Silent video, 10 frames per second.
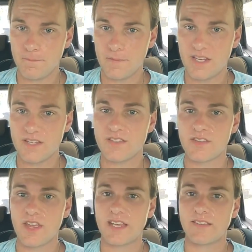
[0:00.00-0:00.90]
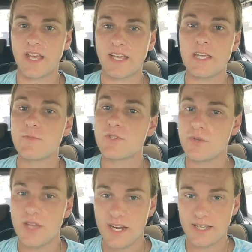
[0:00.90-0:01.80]
It is the thing that keeps you
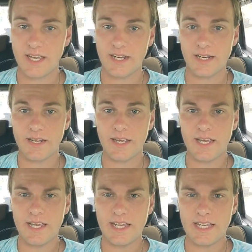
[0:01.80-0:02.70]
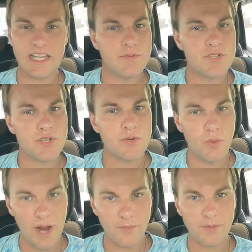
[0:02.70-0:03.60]
dedicated. It keeps you
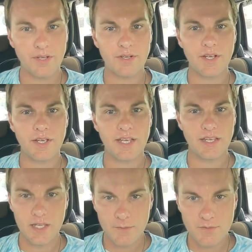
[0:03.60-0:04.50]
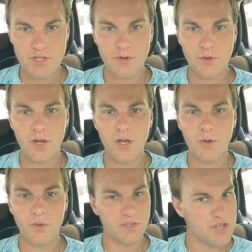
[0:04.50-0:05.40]
grounded. It keeps you
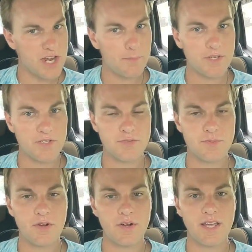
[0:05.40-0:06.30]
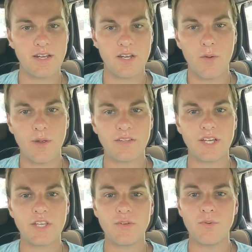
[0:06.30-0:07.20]
with a champion spirit and knowing
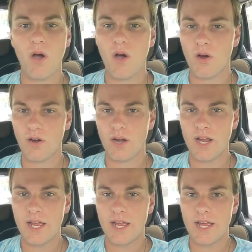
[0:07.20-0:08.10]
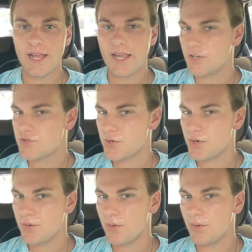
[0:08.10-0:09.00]
that you are a
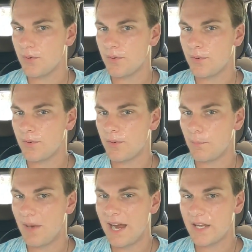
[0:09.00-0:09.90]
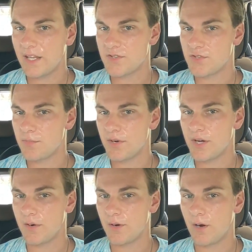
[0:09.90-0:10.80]
true, mighty
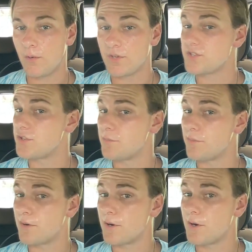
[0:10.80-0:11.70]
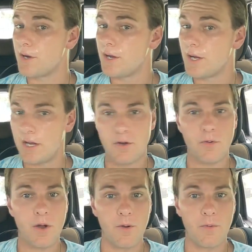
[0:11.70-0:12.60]
superhero with
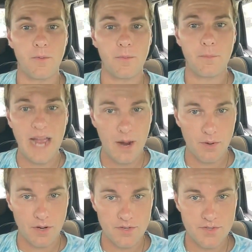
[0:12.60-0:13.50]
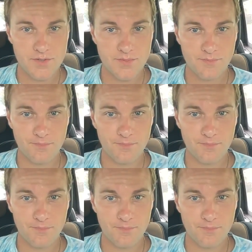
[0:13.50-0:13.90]
superhero powers.